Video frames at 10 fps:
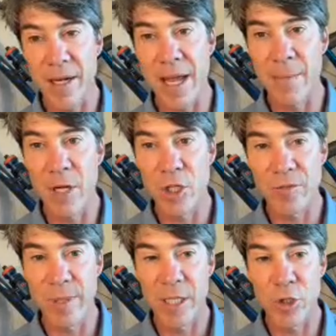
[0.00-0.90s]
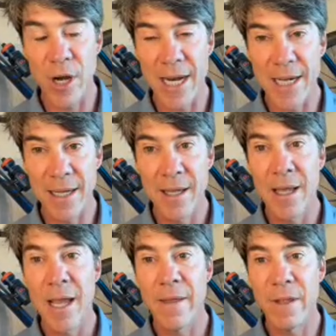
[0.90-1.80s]
how much you've been training
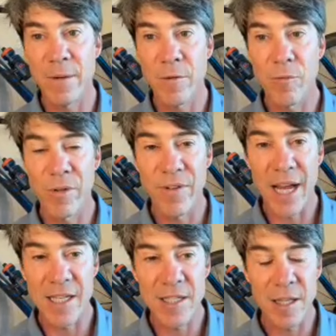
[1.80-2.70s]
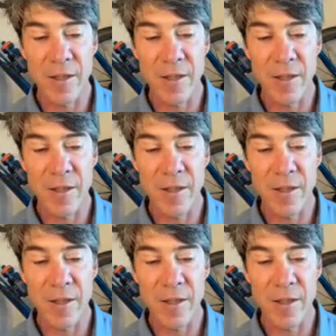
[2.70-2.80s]
and then revise the,